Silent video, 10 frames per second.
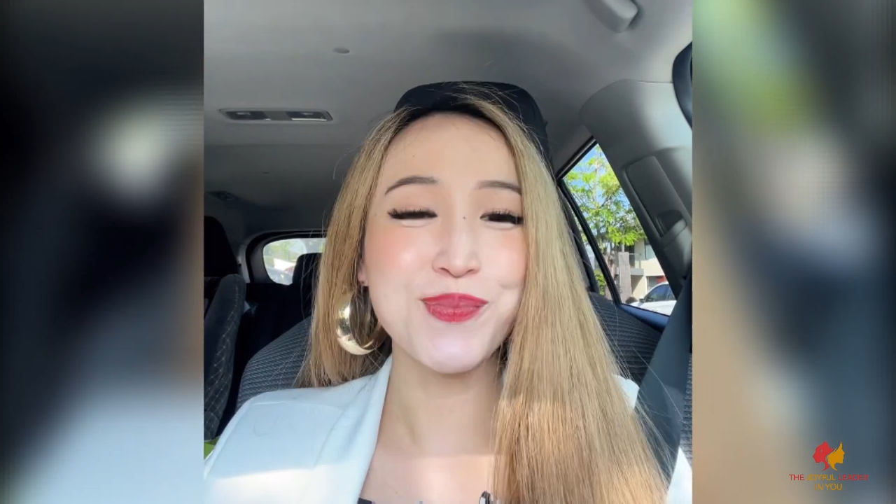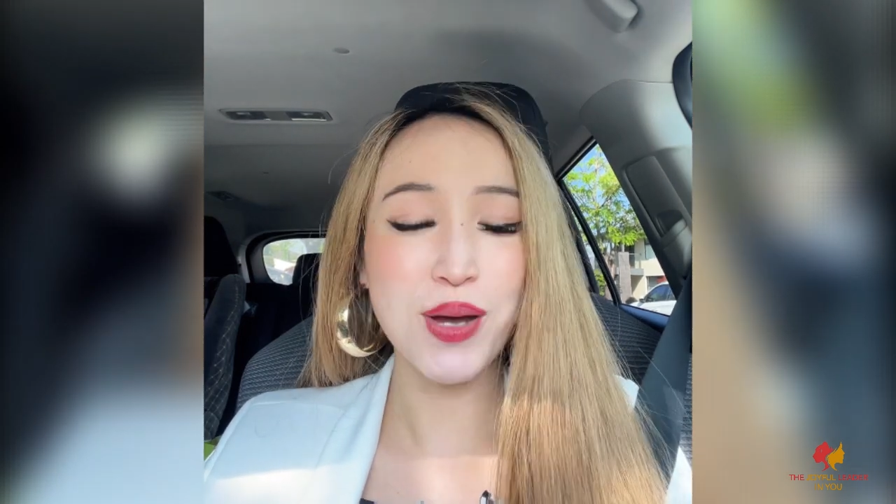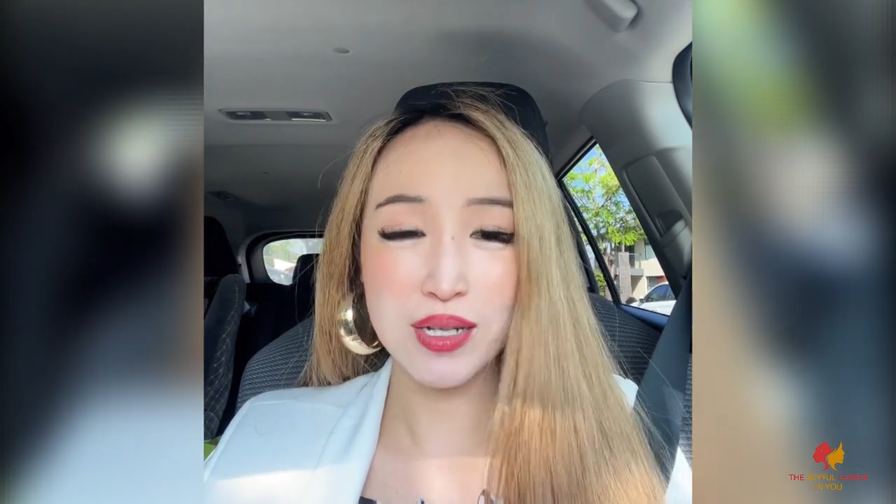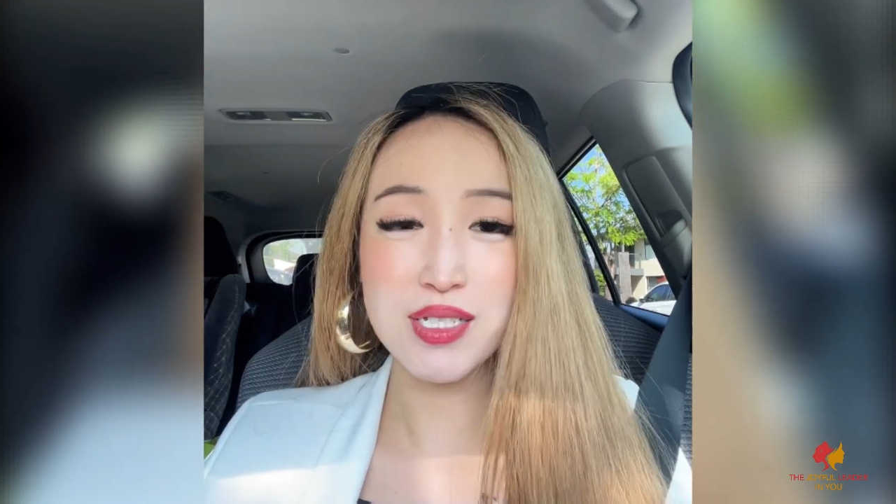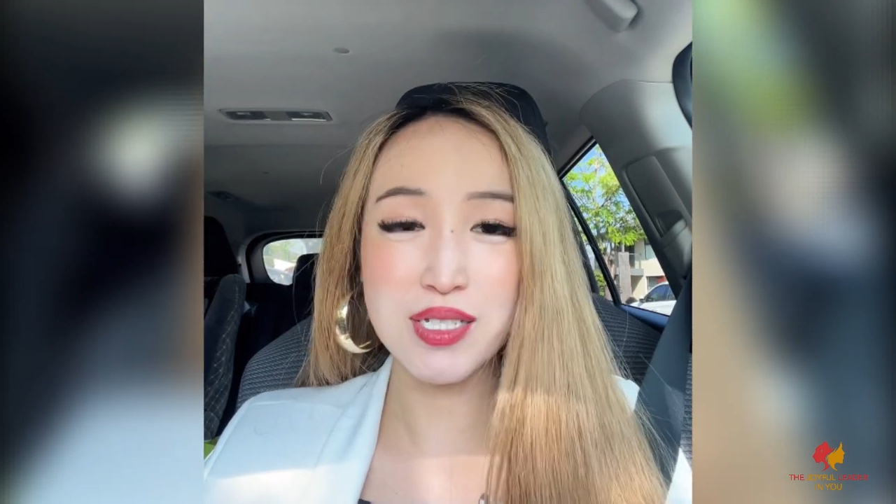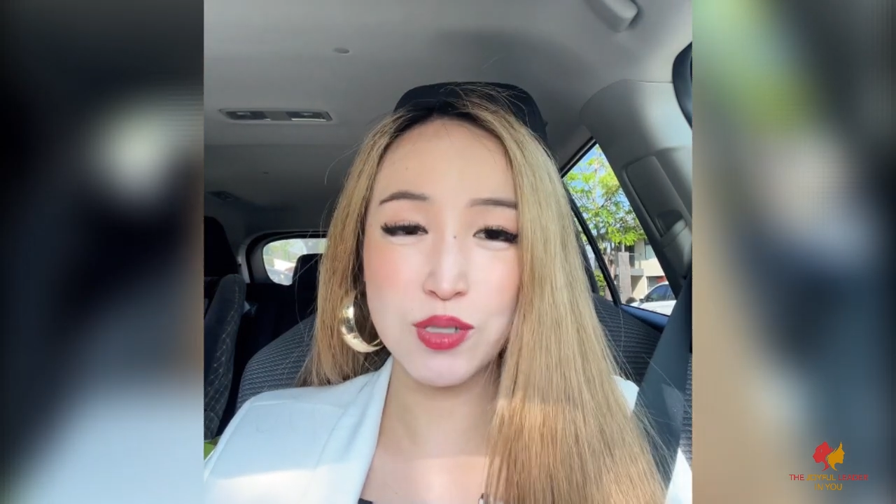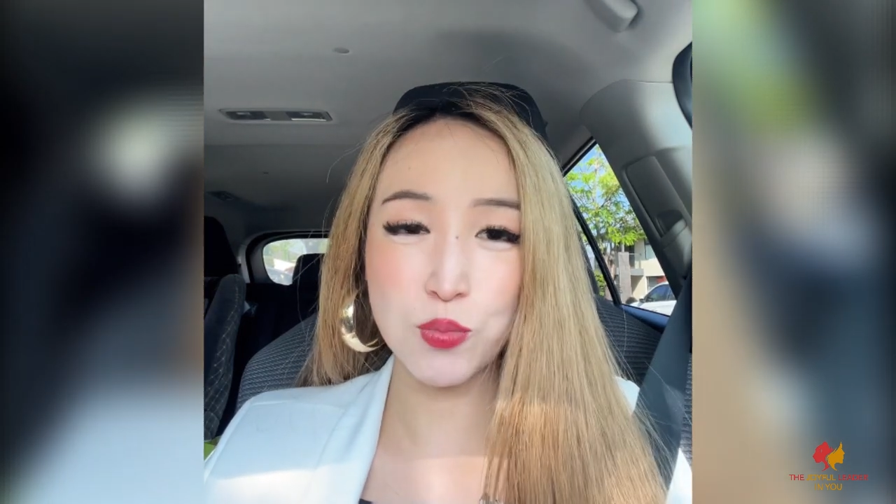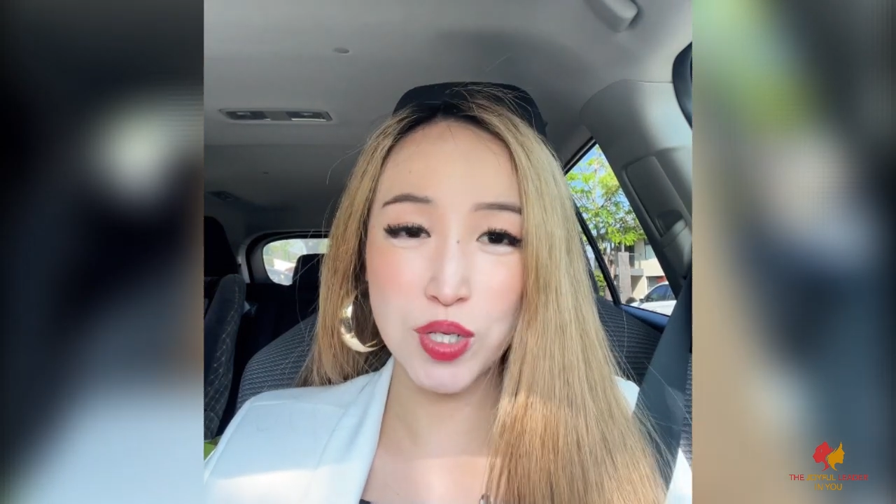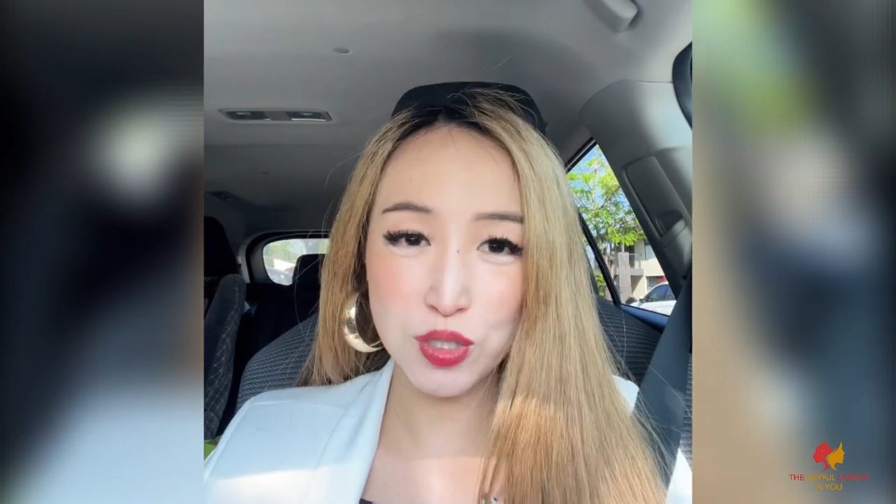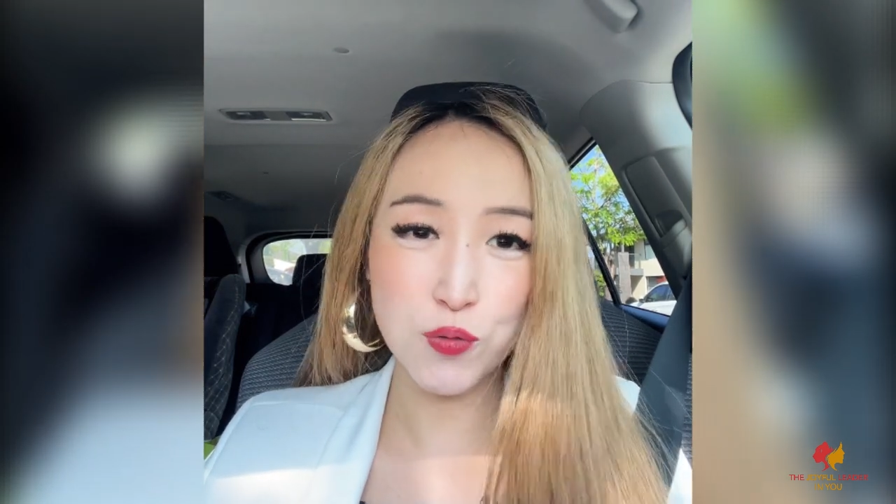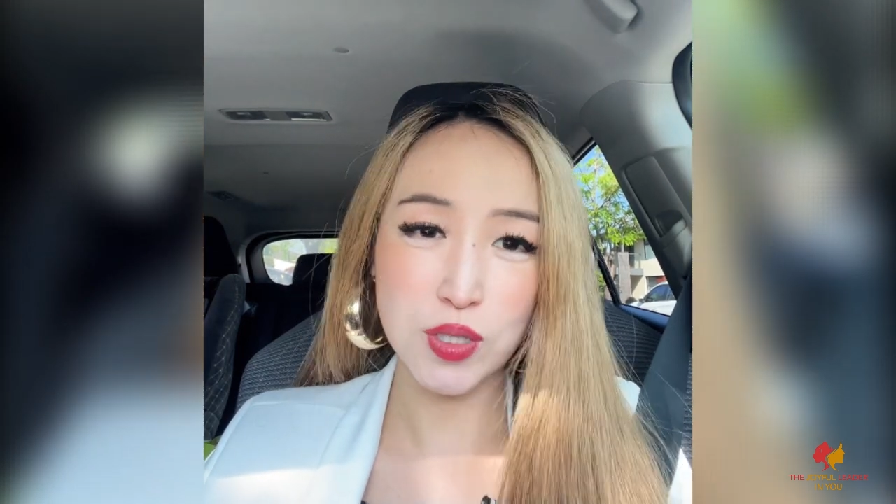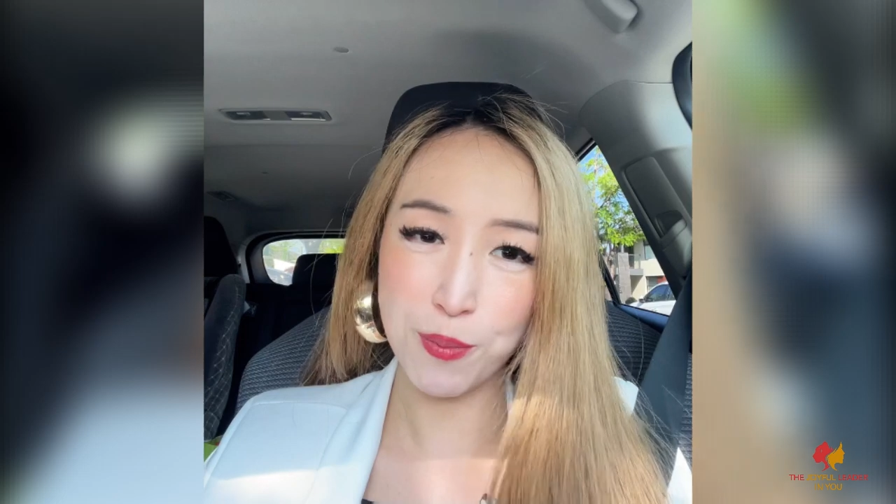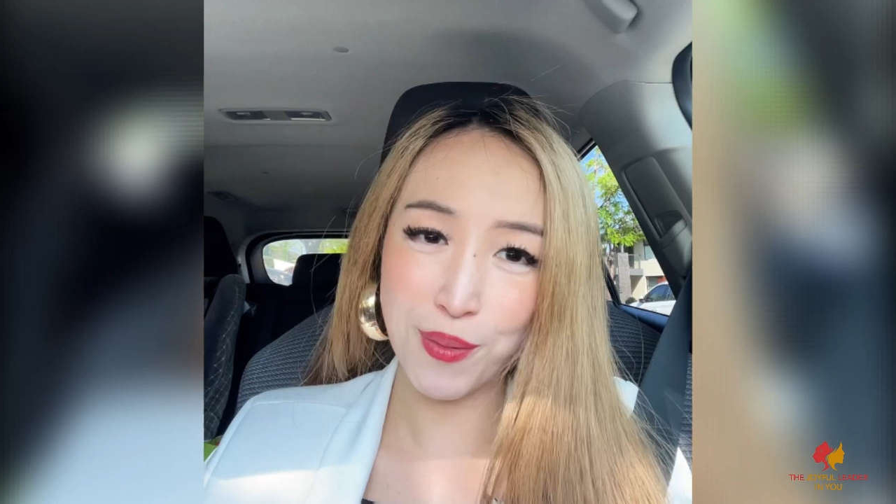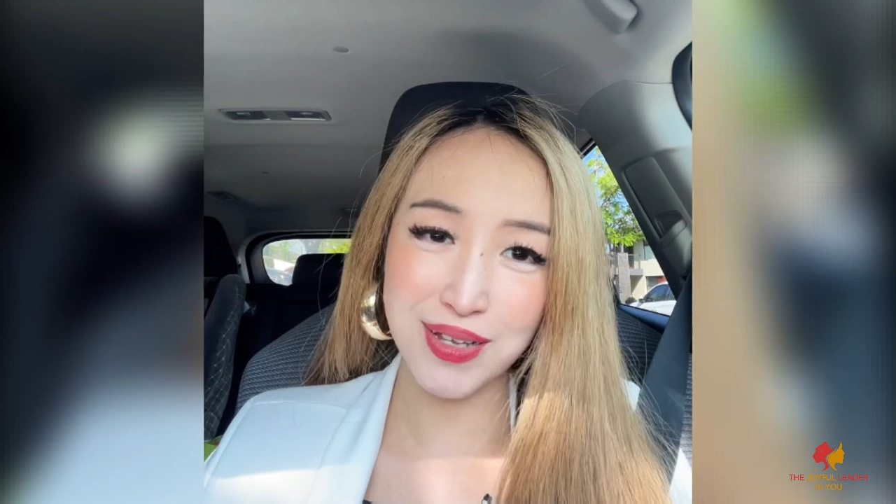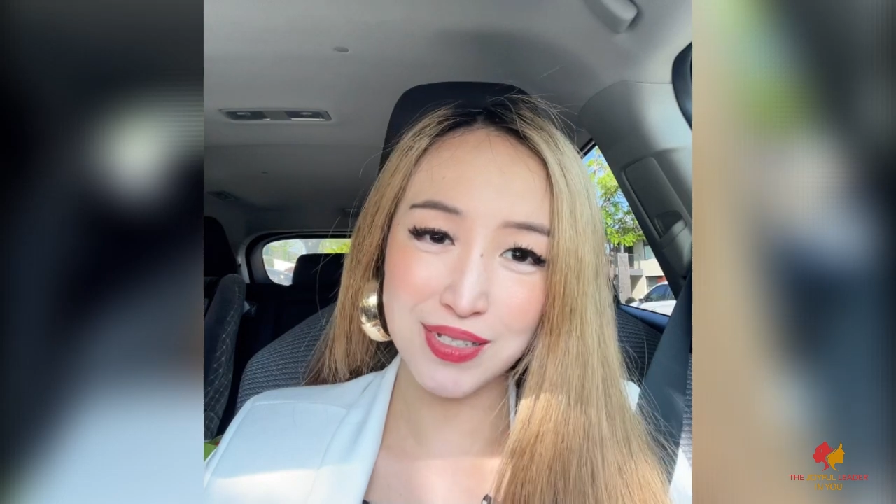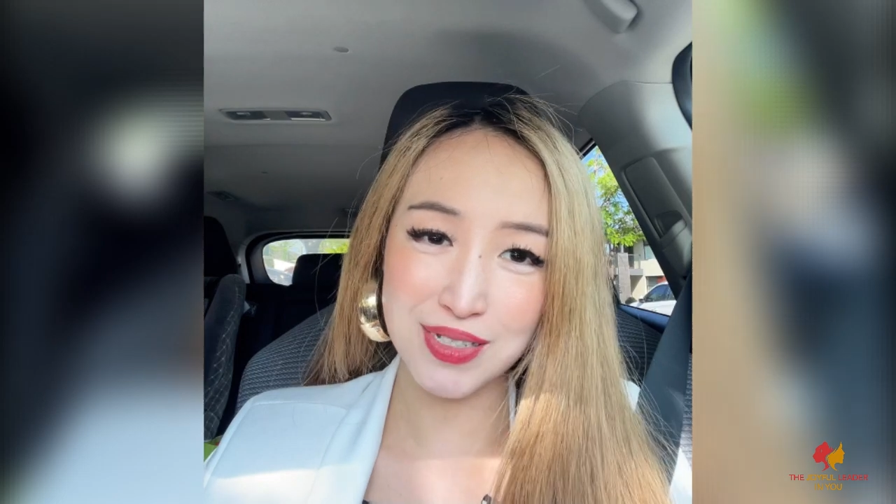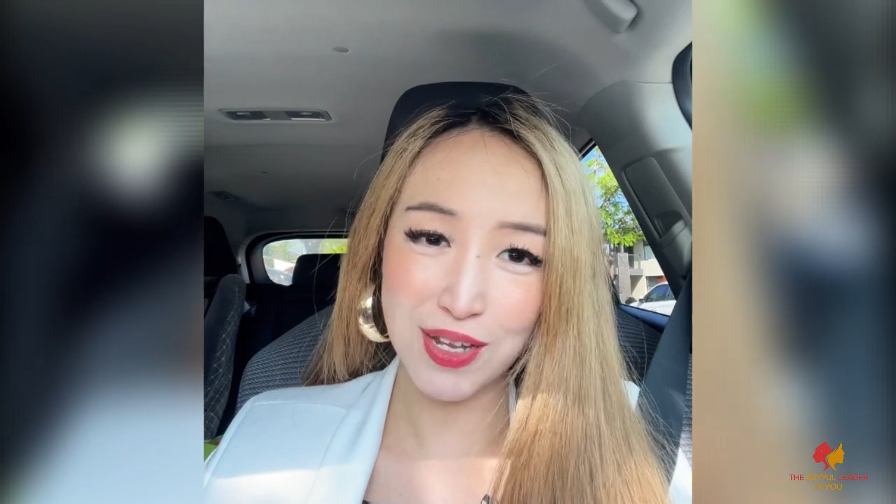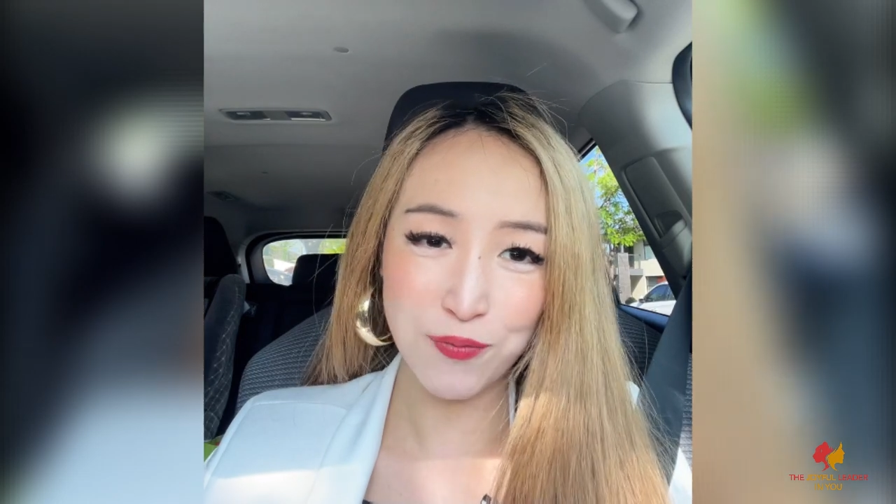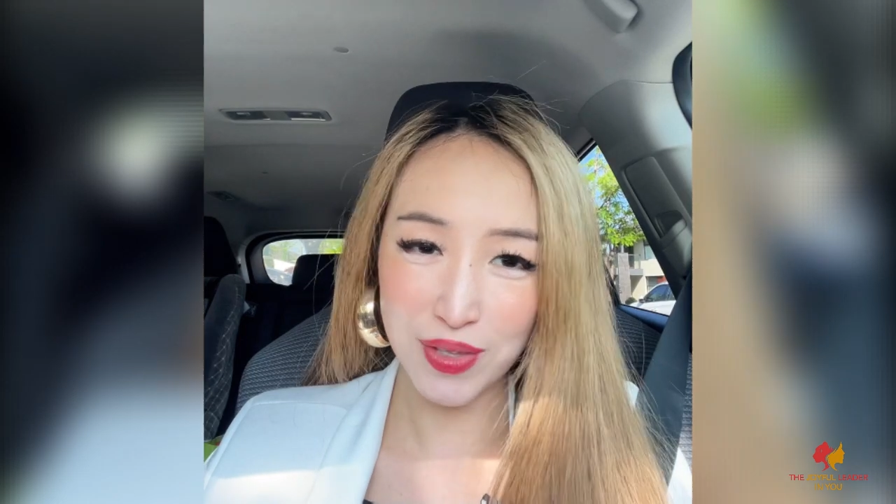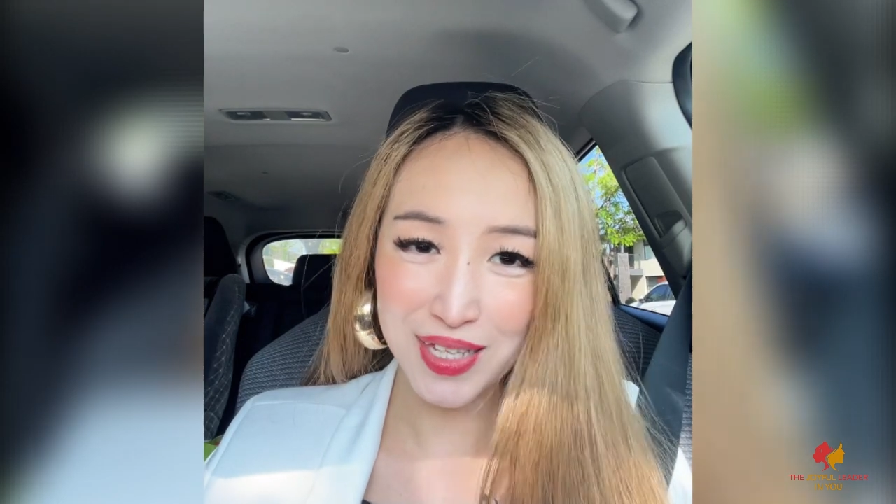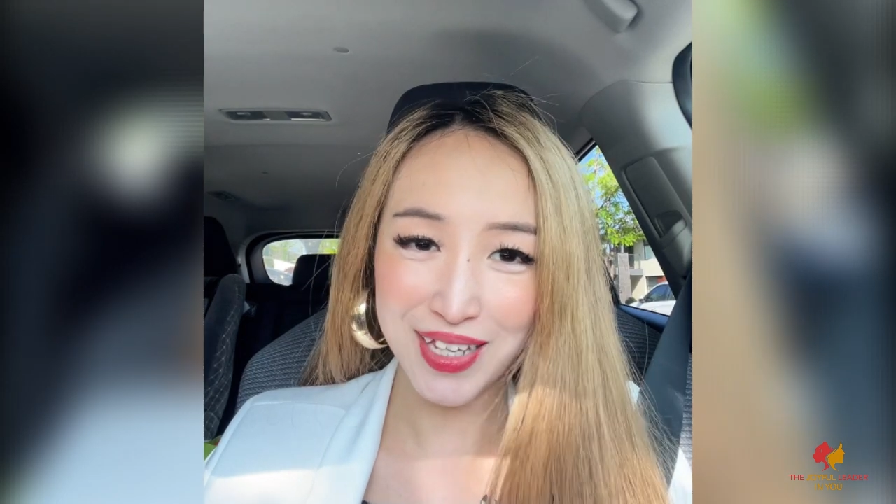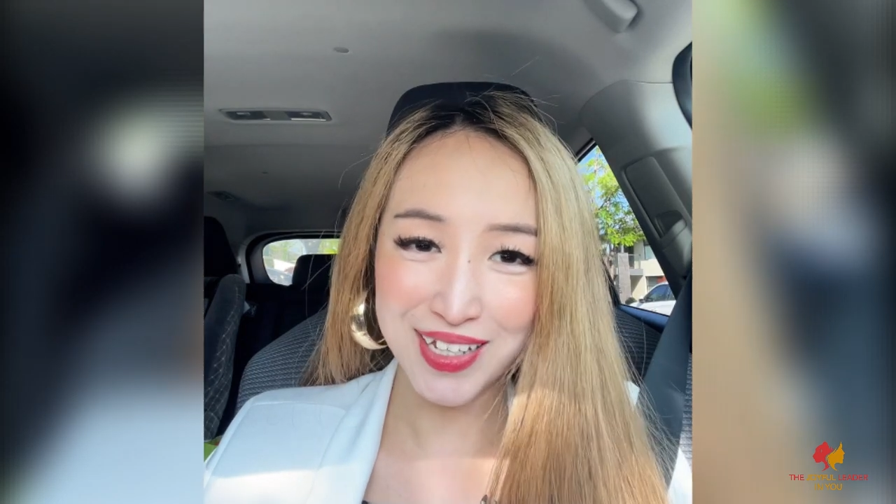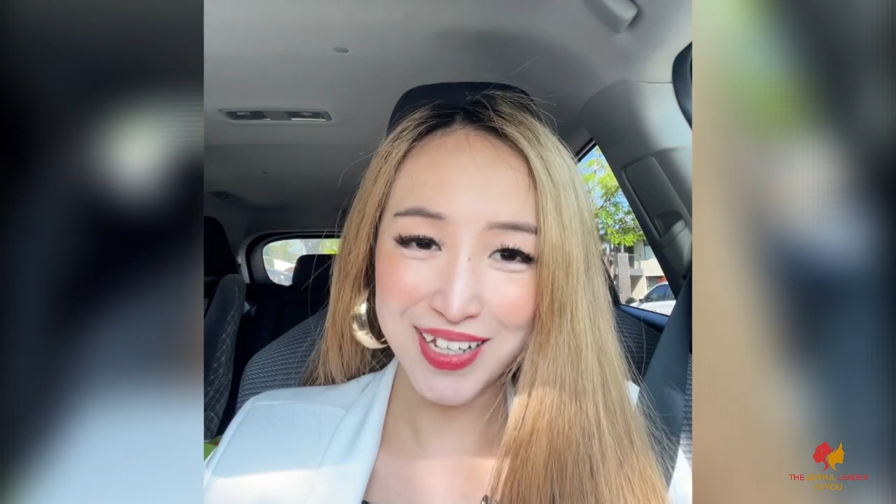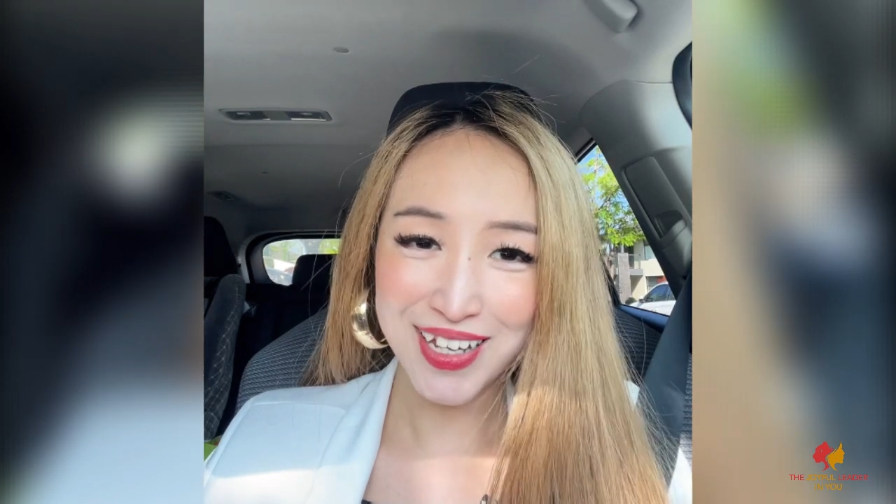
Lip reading: but wish for the best, definitely.